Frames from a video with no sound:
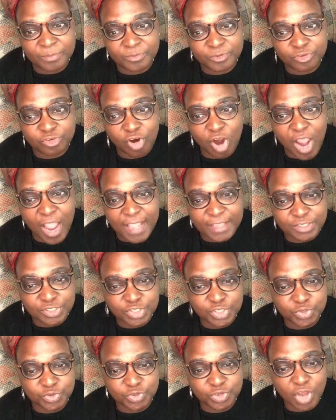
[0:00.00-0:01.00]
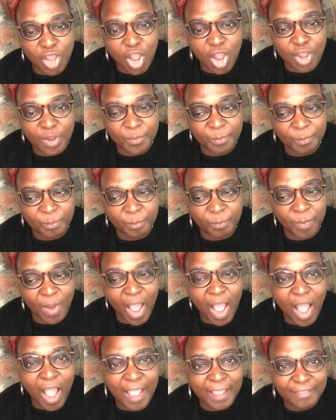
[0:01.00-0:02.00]
tried to not
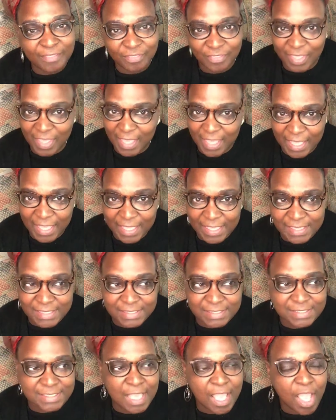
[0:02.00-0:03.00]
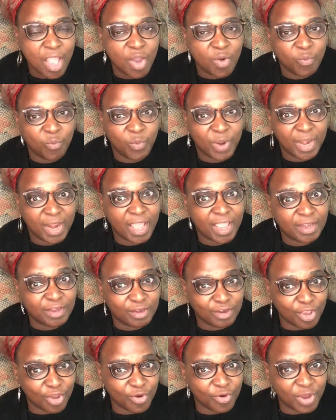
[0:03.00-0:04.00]
buy things when I
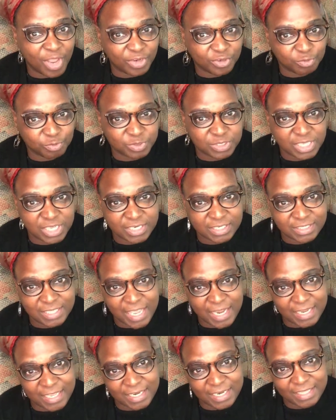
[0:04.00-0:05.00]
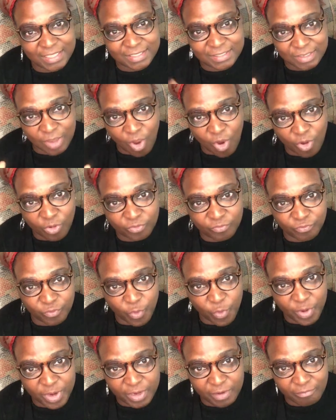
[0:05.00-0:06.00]
know 100% that it is called
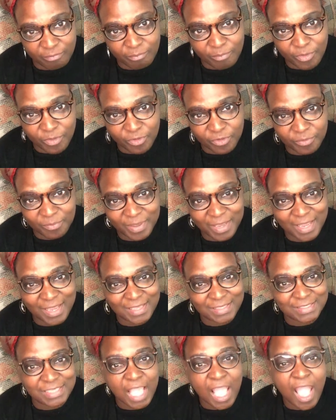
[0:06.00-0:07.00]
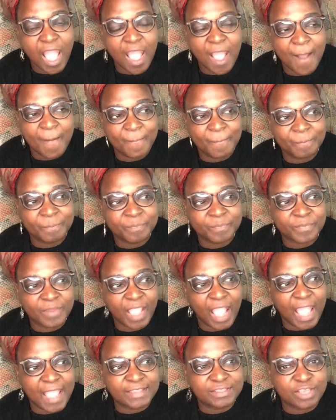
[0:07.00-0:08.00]
void of moon, because
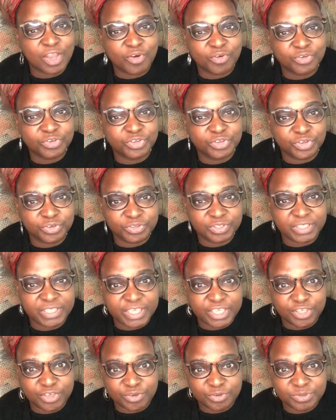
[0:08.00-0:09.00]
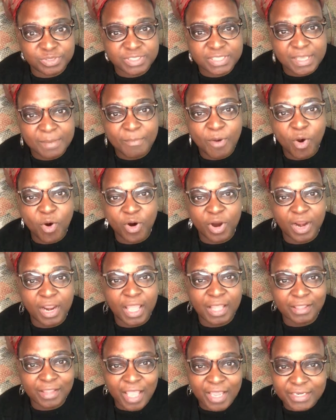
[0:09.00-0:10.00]
I don't usually use them, or
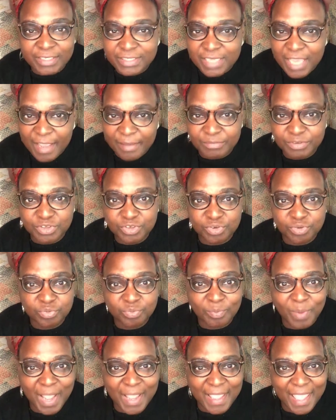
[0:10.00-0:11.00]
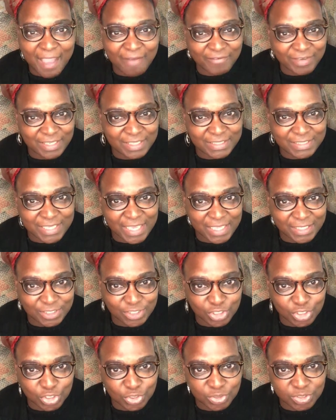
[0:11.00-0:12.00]
a lot of times you might have an intent
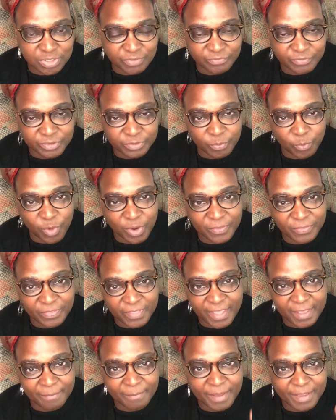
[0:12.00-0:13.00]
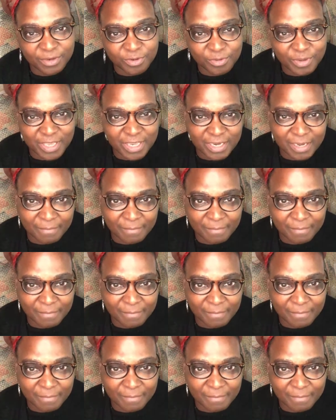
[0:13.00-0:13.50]
to use it for one thing, but you end